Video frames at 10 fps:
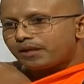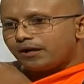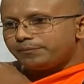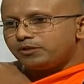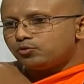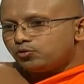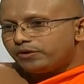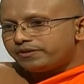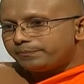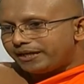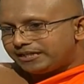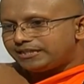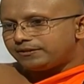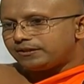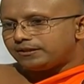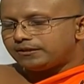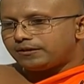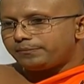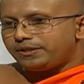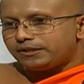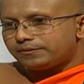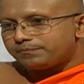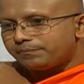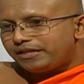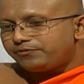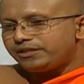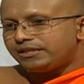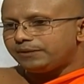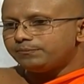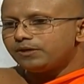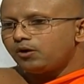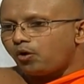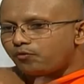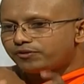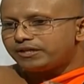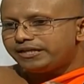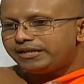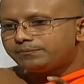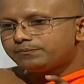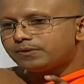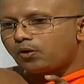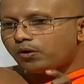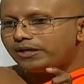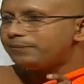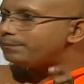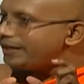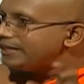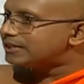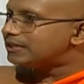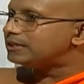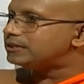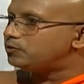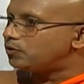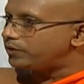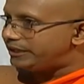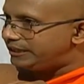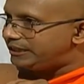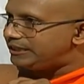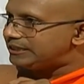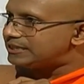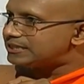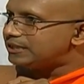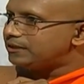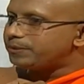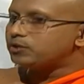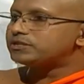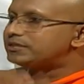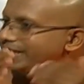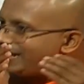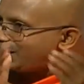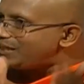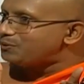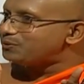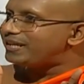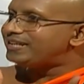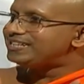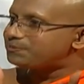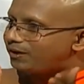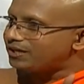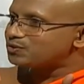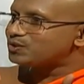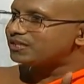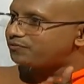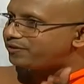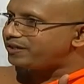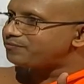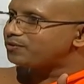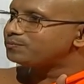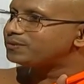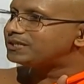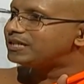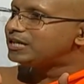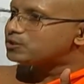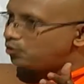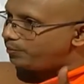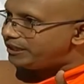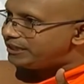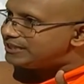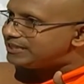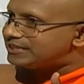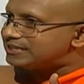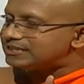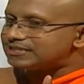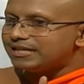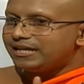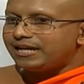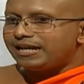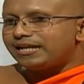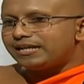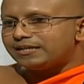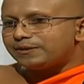whoever met with him, offered him only medical, ingredients, because they knew that these monks were suffering from so many diseases, and